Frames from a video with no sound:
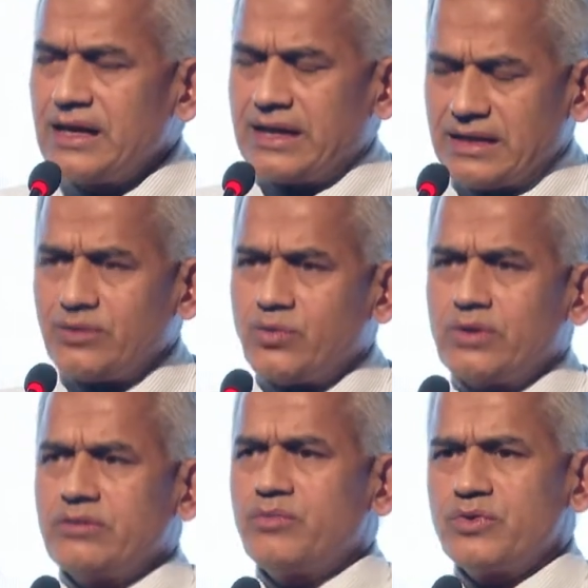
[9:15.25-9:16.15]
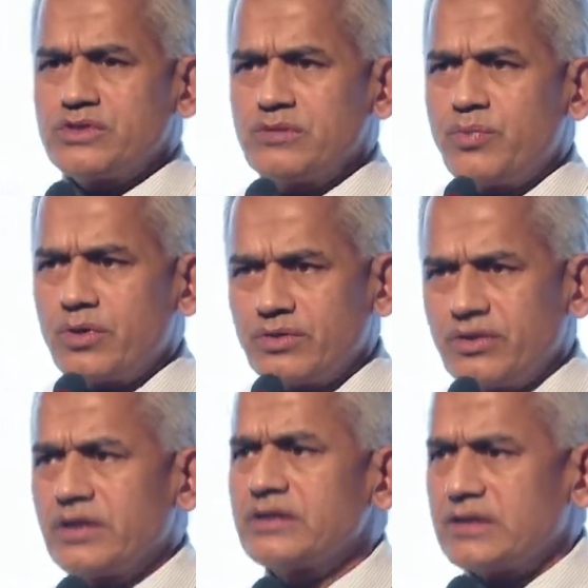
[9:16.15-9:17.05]
And I think one of the most important
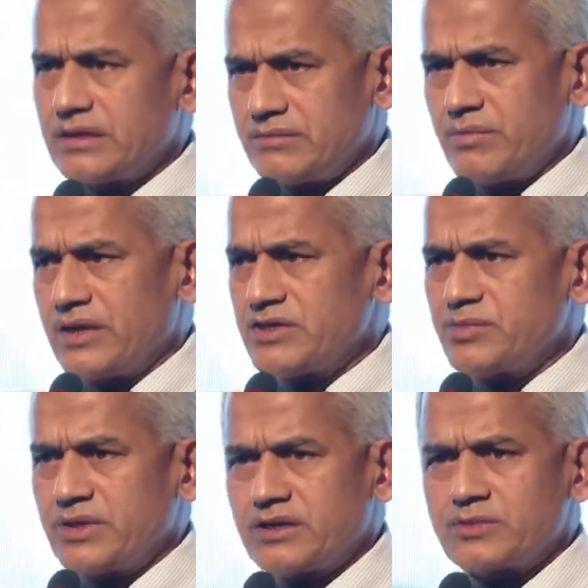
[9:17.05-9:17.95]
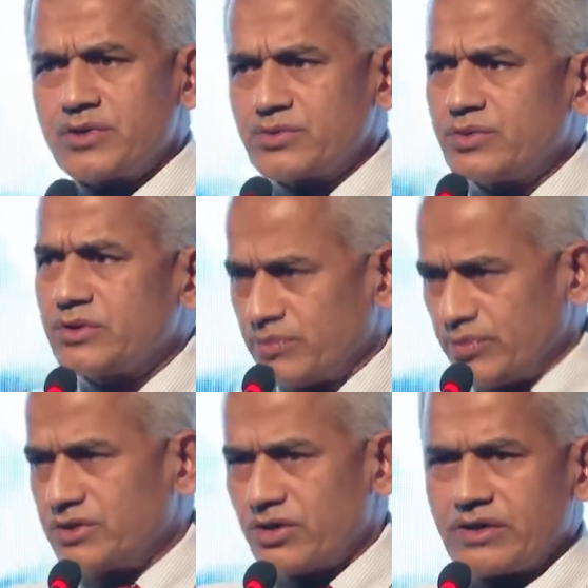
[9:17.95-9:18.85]
things that management experts would
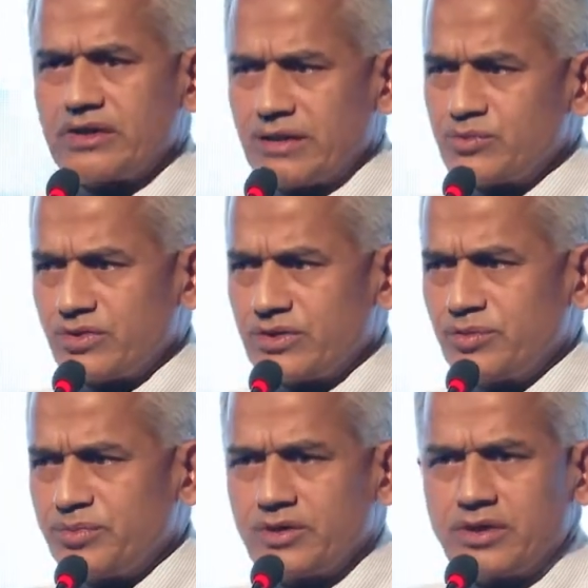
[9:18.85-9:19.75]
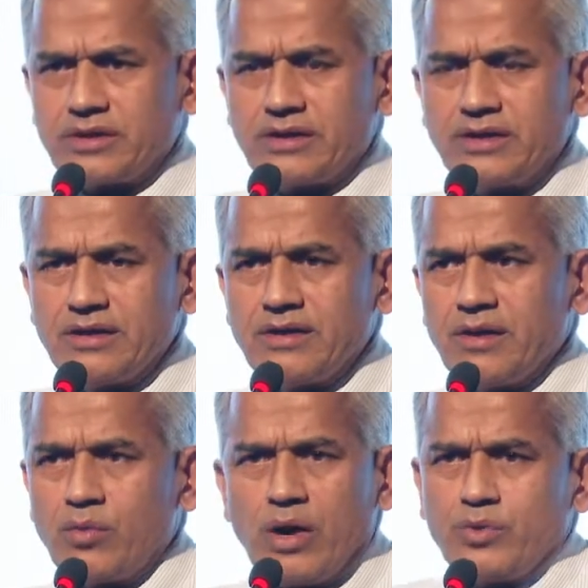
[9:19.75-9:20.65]
be talking, I'm sure they would be talking,
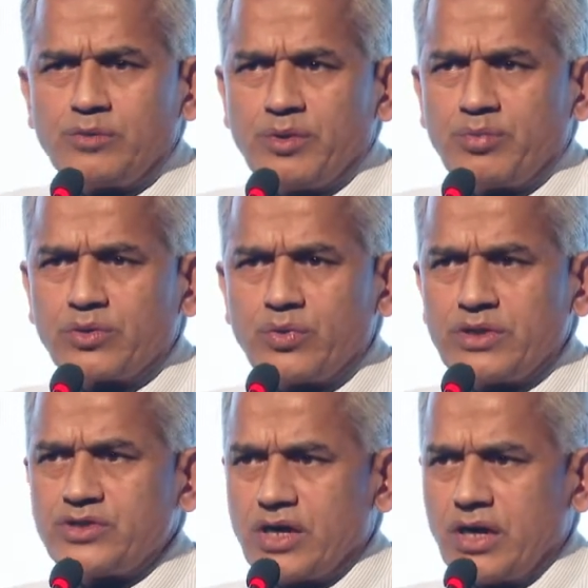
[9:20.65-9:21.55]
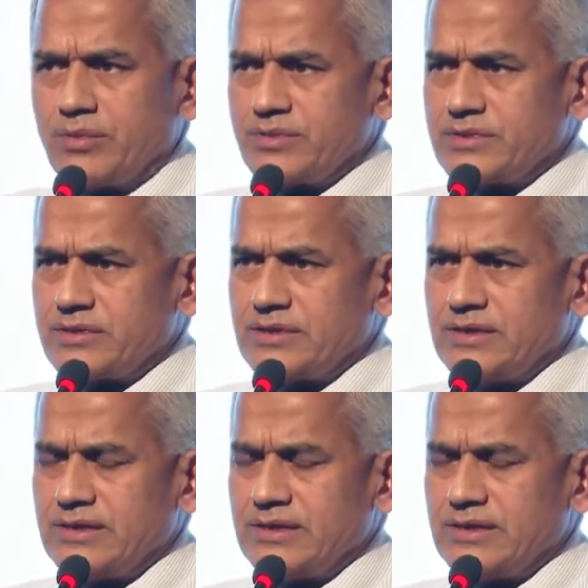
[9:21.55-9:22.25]
why would people quit jobs?